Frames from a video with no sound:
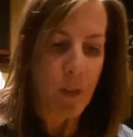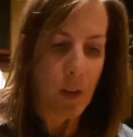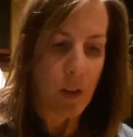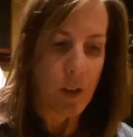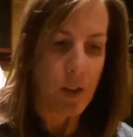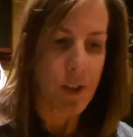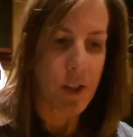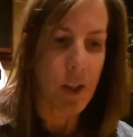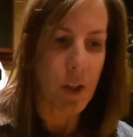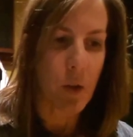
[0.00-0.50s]

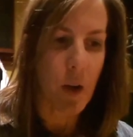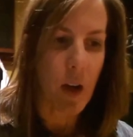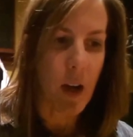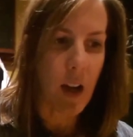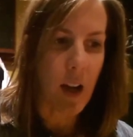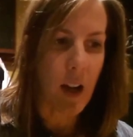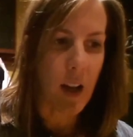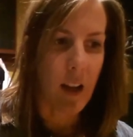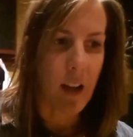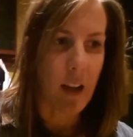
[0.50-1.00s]
So
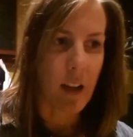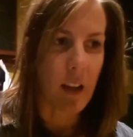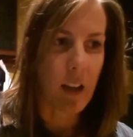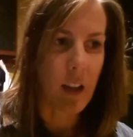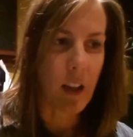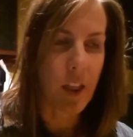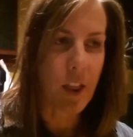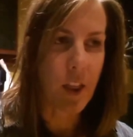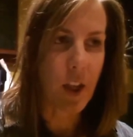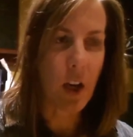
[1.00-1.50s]
I
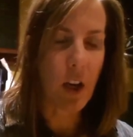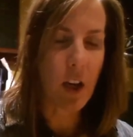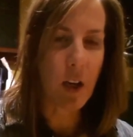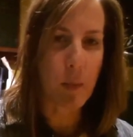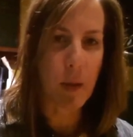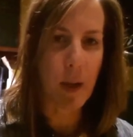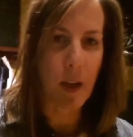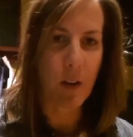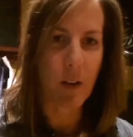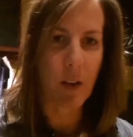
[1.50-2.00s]
thought
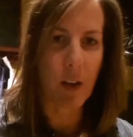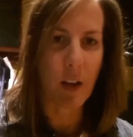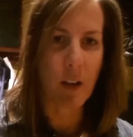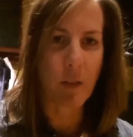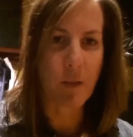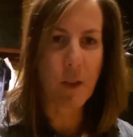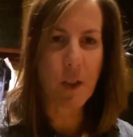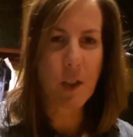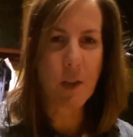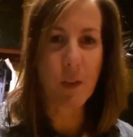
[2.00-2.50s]
about it, and
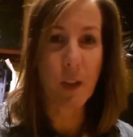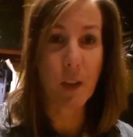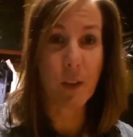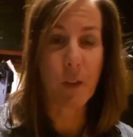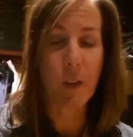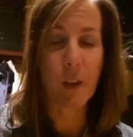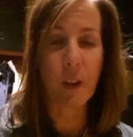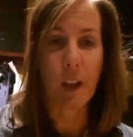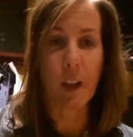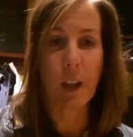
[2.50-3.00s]
first of all, I
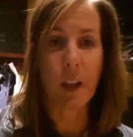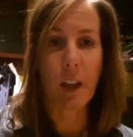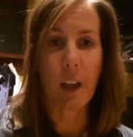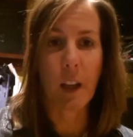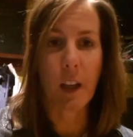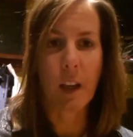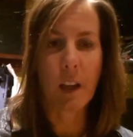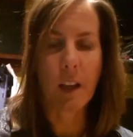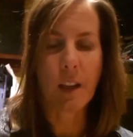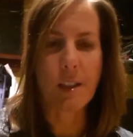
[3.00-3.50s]
felt like an
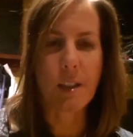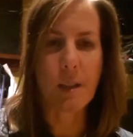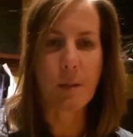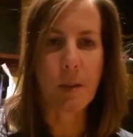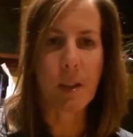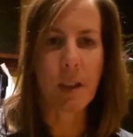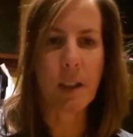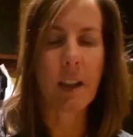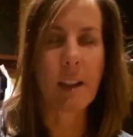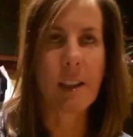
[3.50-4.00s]
idiot because I'm
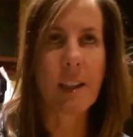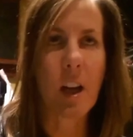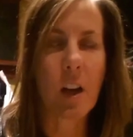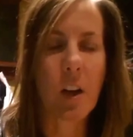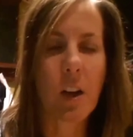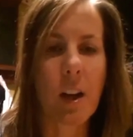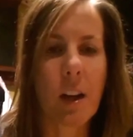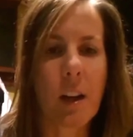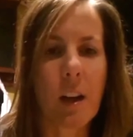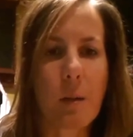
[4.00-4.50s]
like, how
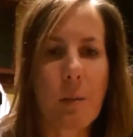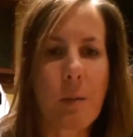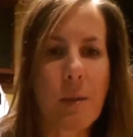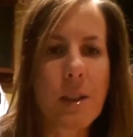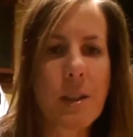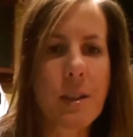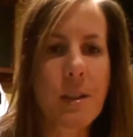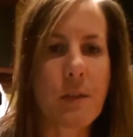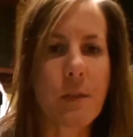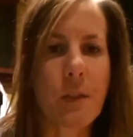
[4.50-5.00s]
could I come
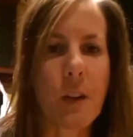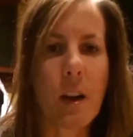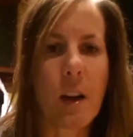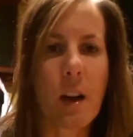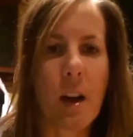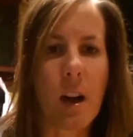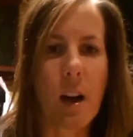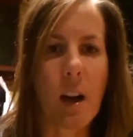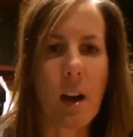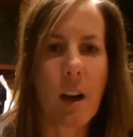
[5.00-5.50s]
this
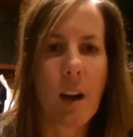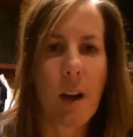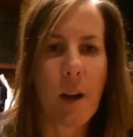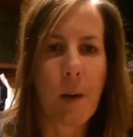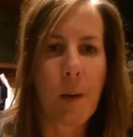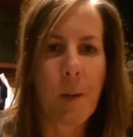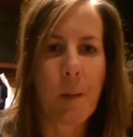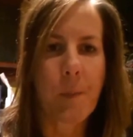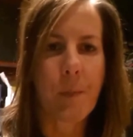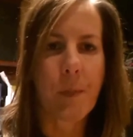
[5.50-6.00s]
far
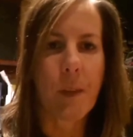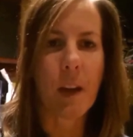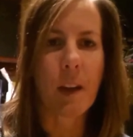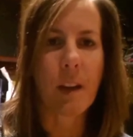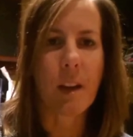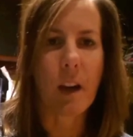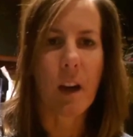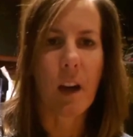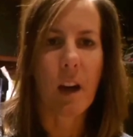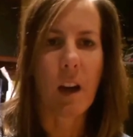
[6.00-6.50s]
and
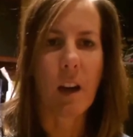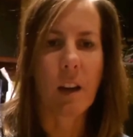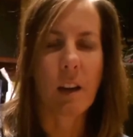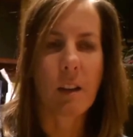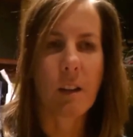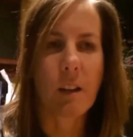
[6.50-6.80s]
not